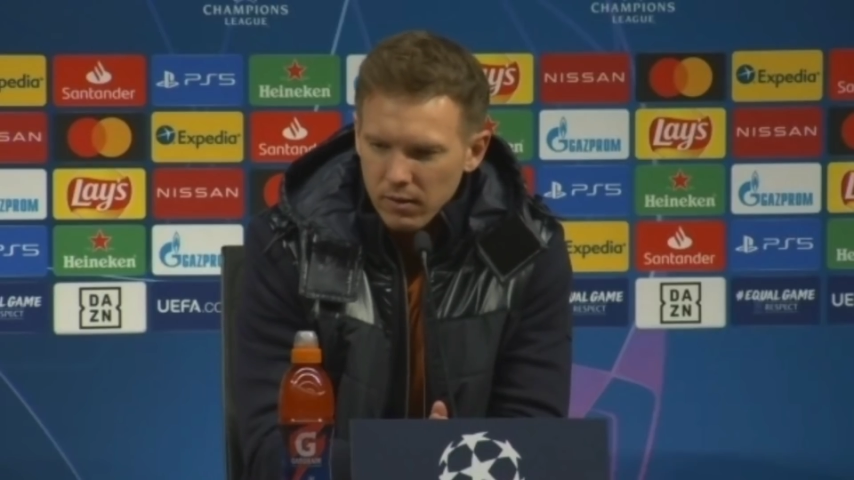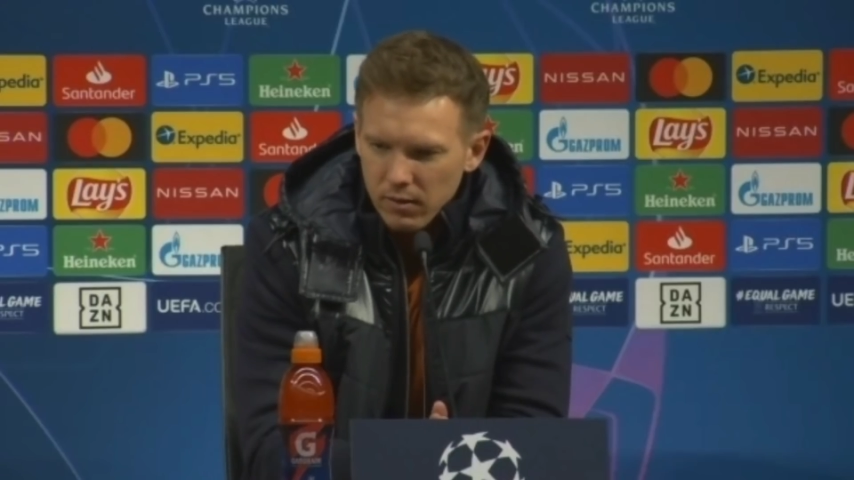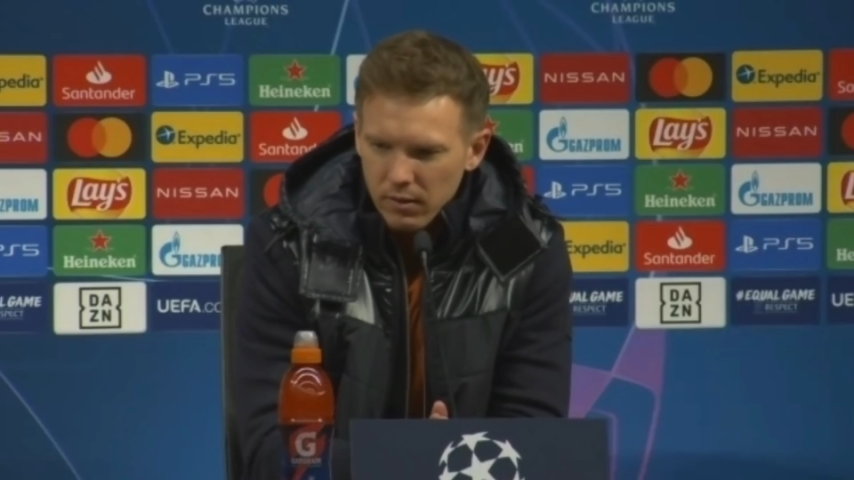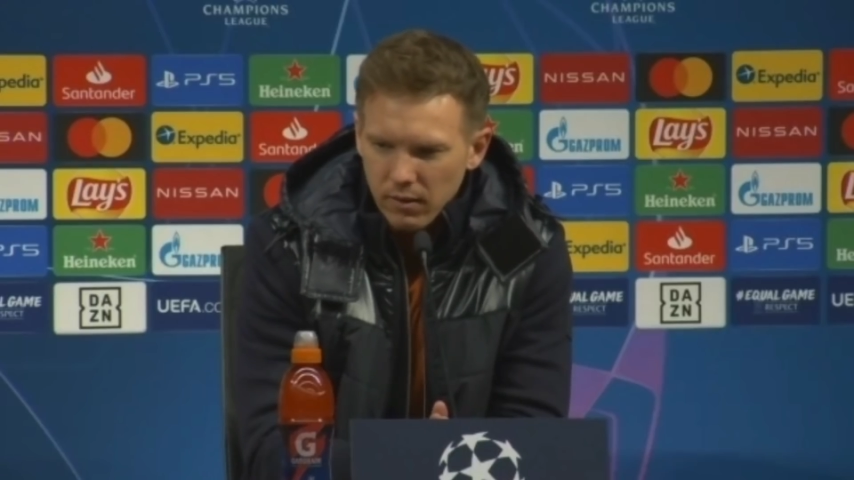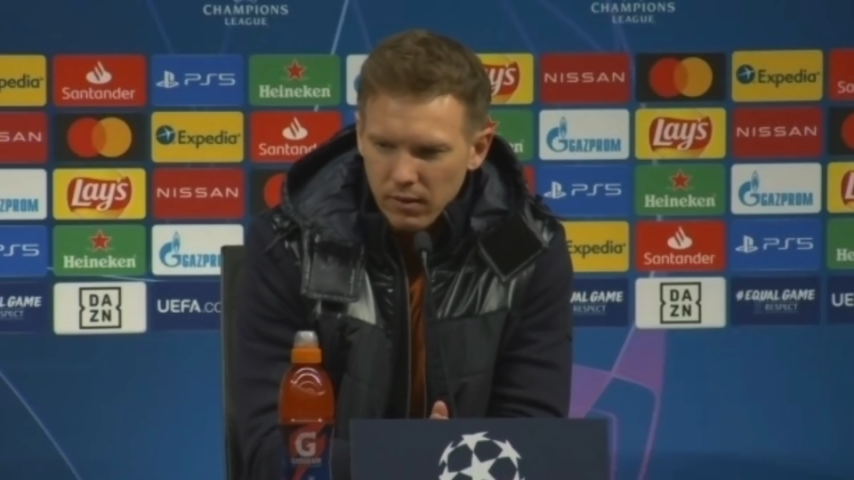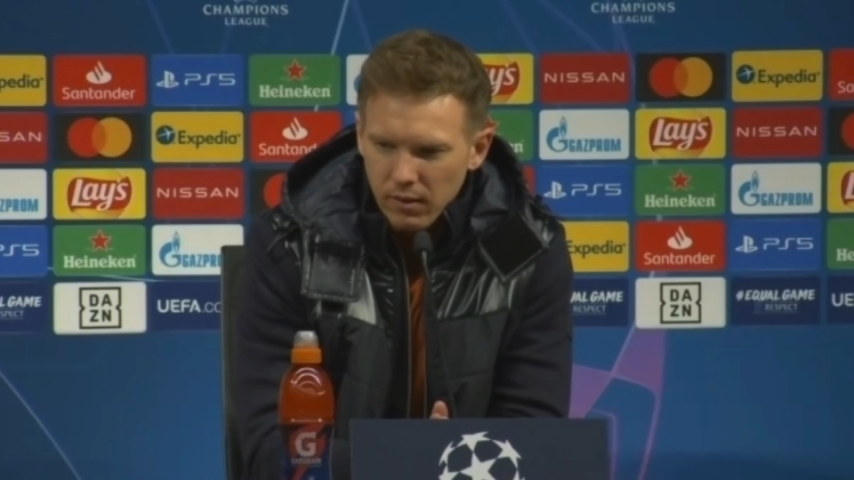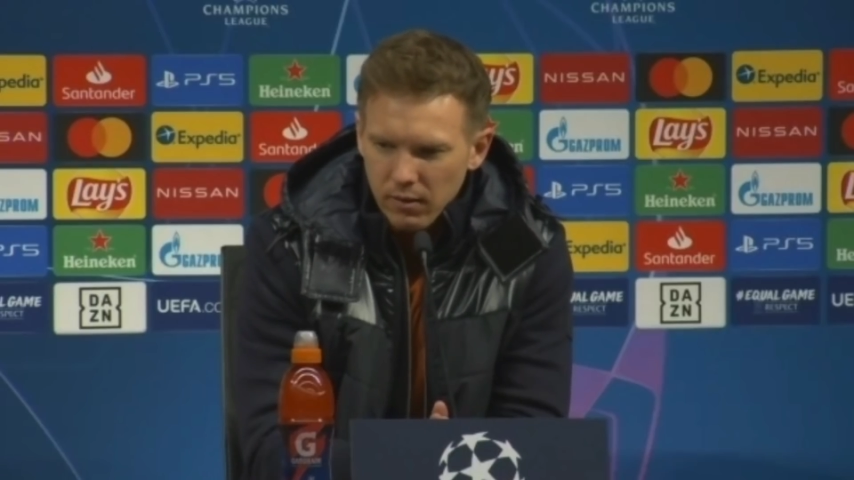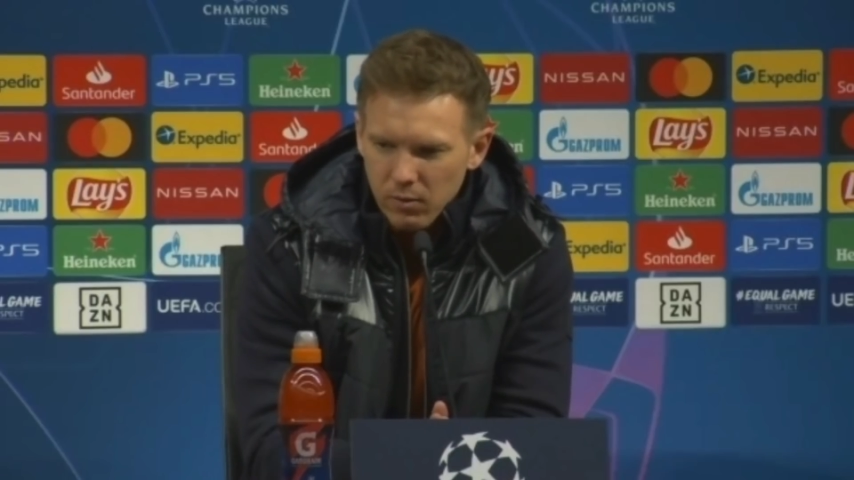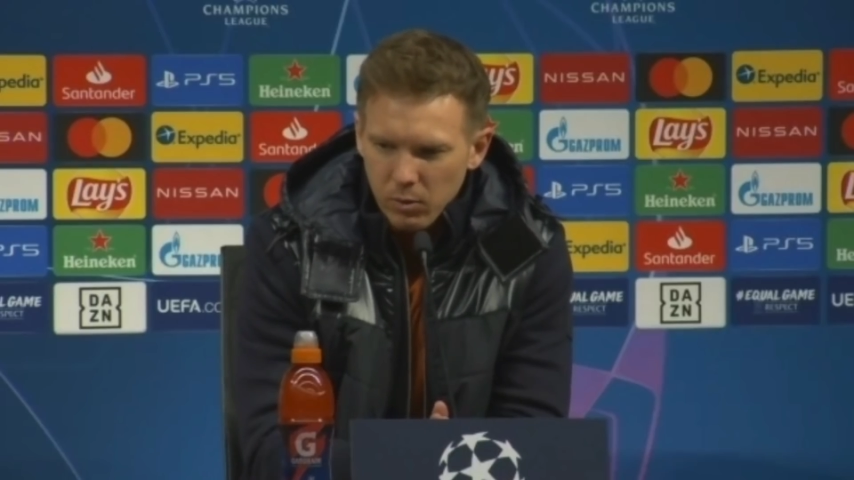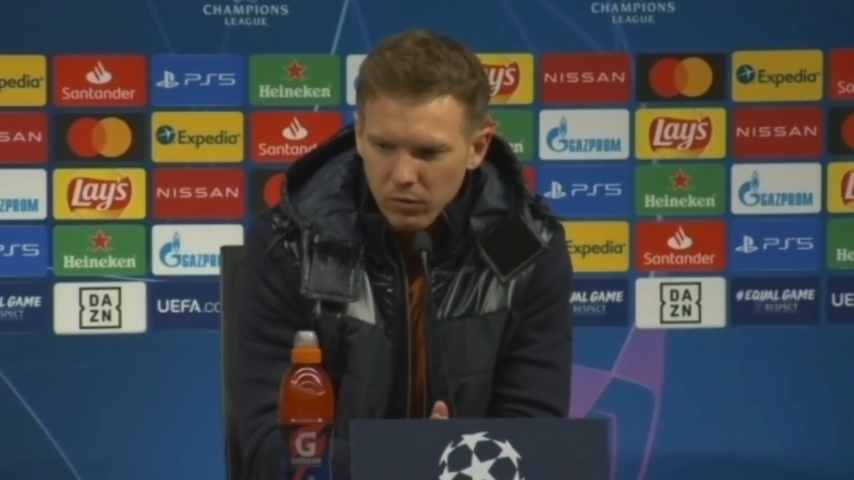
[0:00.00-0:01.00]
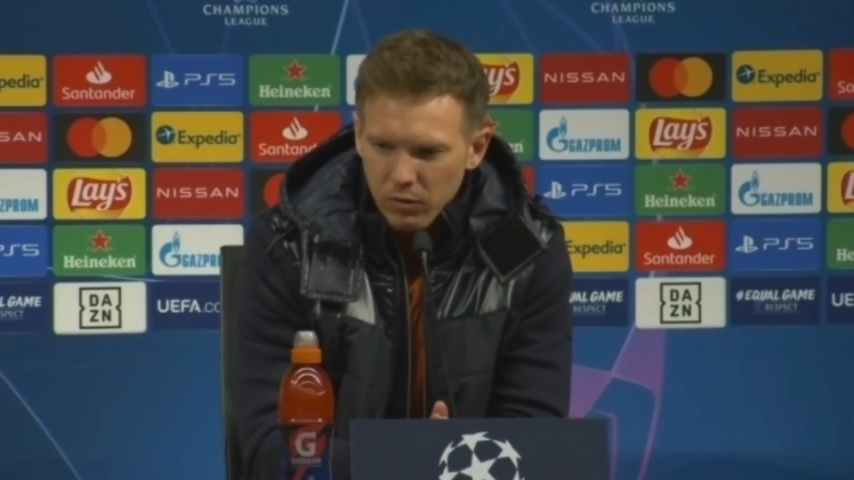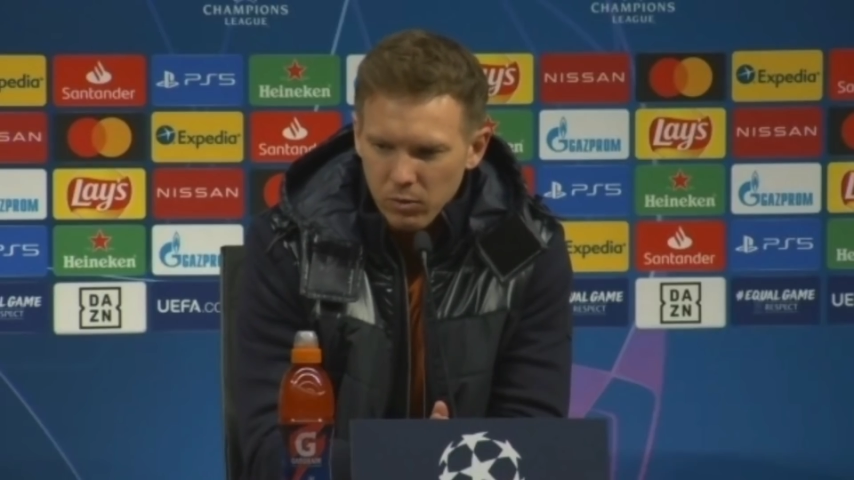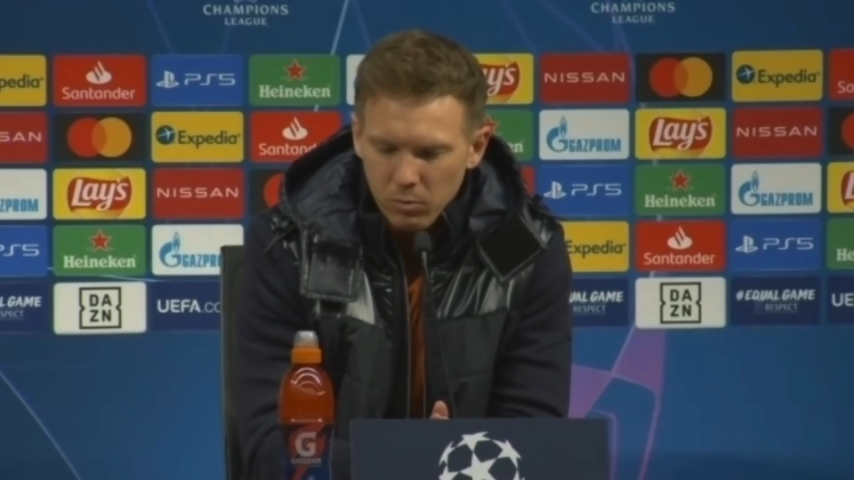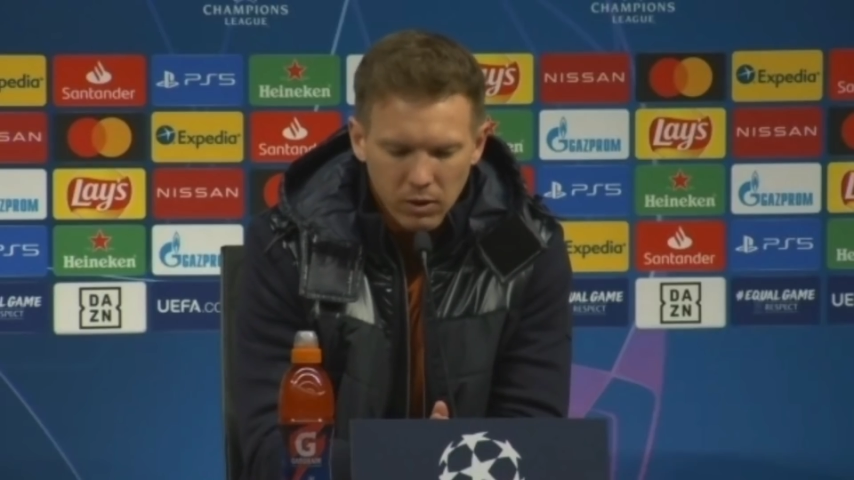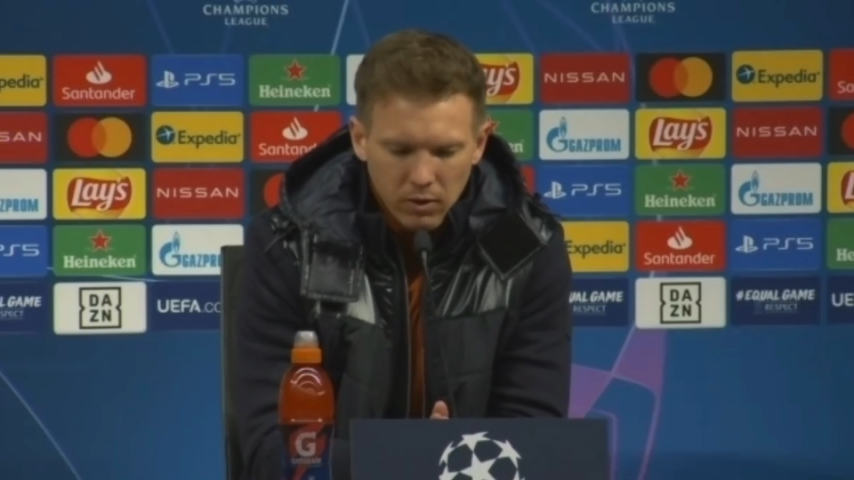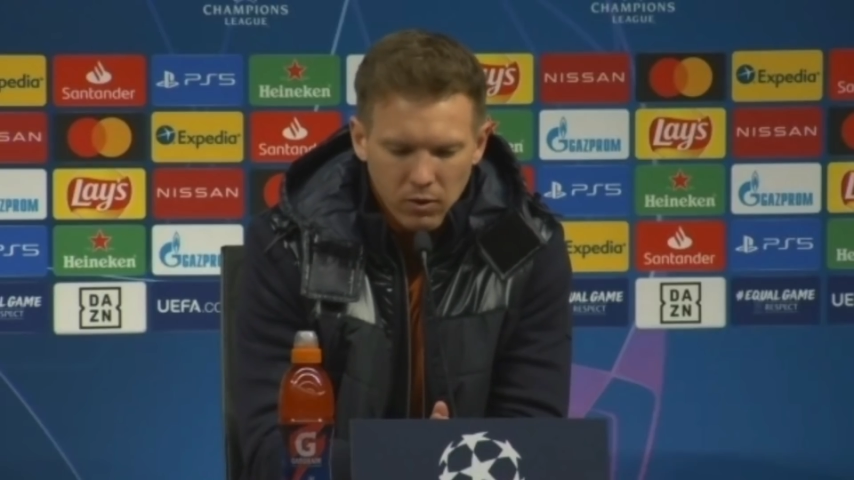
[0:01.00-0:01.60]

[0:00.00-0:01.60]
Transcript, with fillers: And at the end, we have to be